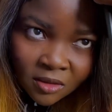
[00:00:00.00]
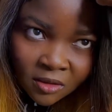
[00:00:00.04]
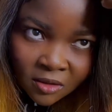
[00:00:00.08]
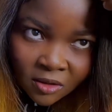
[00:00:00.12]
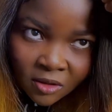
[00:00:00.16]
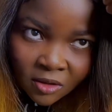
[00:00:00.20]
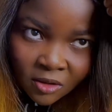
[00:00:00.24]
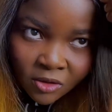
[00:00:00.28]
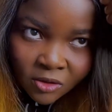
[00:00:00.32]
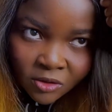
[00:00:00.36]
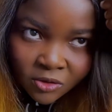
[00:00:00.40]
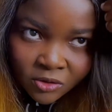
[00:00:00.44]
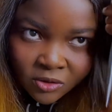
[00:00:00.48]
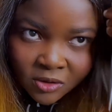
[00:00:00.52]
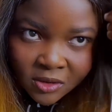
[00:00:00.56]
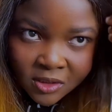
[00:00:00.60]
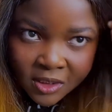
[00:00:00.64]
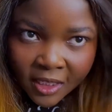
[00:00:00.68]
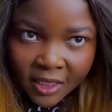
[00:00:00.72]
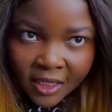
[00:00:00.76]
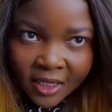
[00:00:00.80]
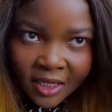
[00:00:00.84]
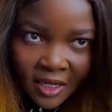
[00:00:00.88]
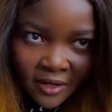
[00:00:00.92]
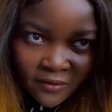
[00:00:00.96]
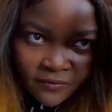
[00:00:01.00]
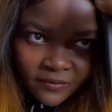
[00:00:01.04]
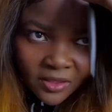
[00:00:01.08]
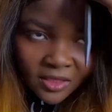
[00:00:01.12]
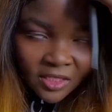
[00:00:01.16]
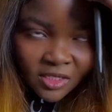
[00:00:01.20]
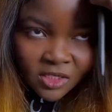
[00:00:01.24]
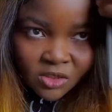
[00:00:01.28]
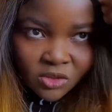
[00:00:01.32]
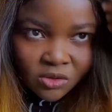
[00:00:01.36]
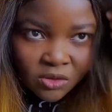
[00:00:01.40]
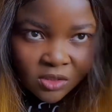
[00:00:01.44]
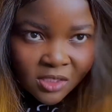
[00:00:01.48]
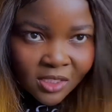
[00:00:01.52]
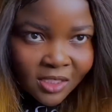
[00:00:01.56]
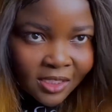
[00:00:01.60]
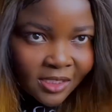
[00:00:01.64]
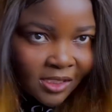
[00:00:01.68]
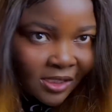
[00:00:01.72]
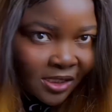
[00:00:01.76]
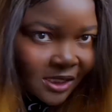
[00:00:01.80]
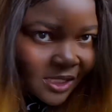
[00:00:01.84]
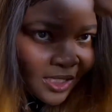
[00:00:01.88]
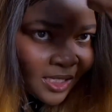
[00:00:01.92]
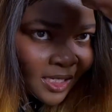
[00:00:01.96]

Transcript: Or you think everything should just